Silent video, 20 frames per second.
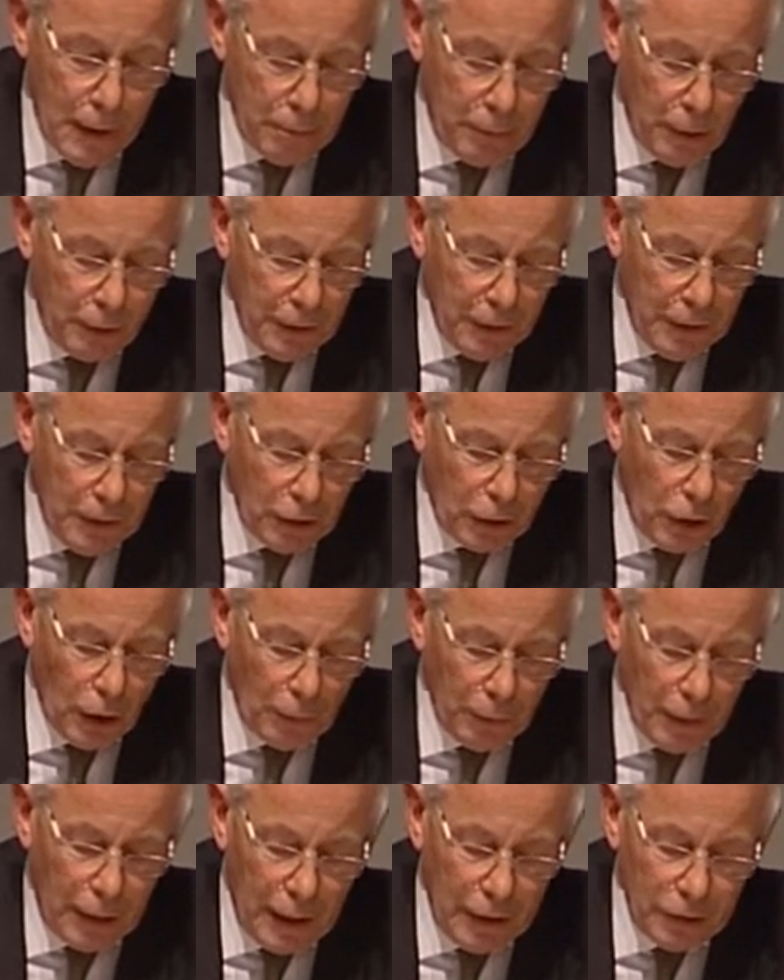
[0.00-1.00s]
But we need a
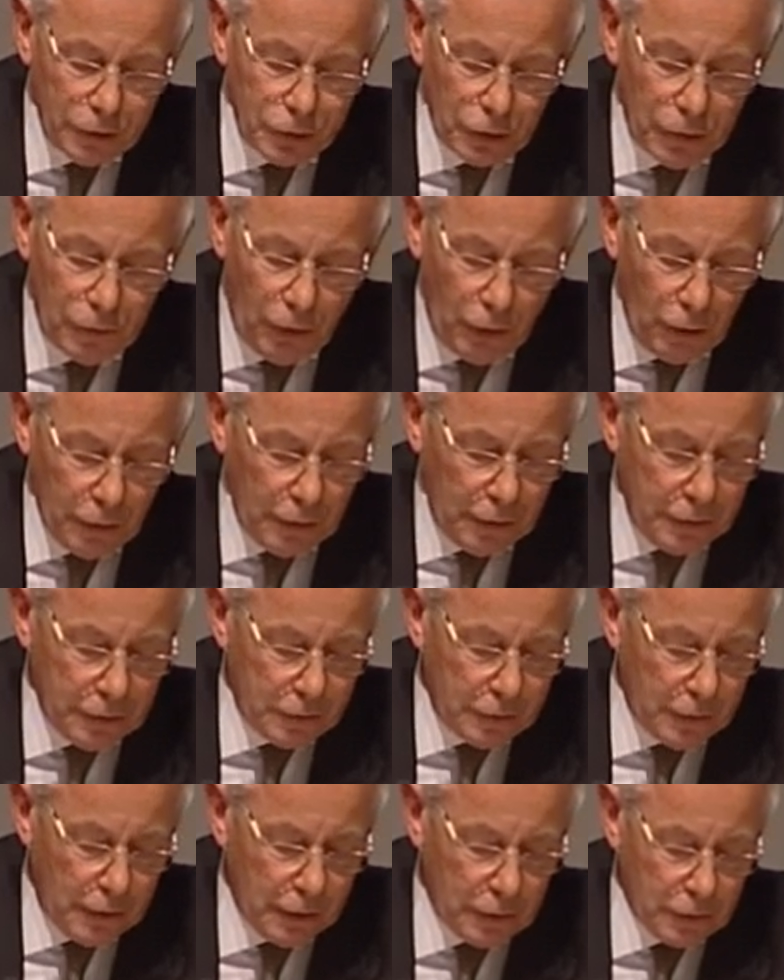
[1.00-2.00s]
combination of all
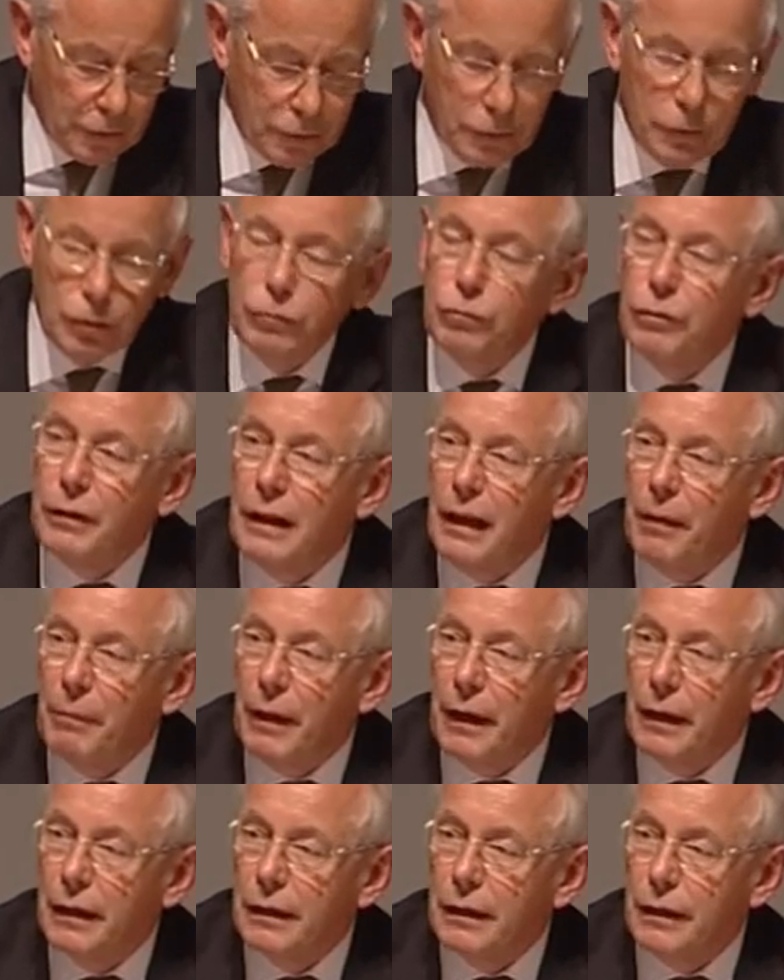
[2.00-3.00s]
these things to really
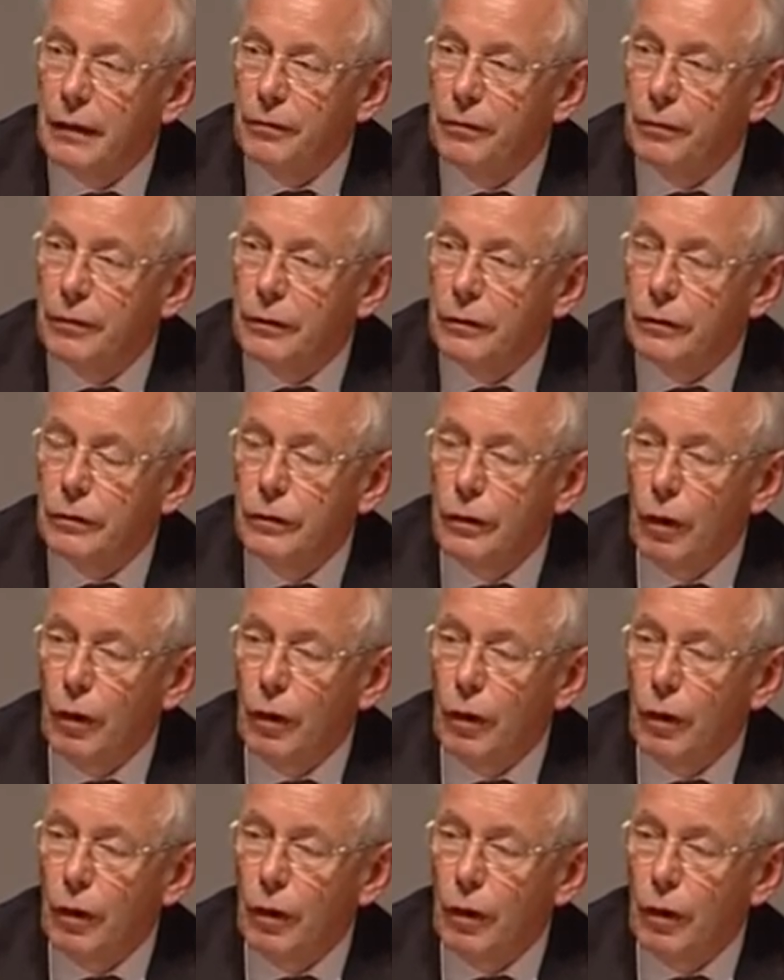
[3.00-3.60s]
make a difference.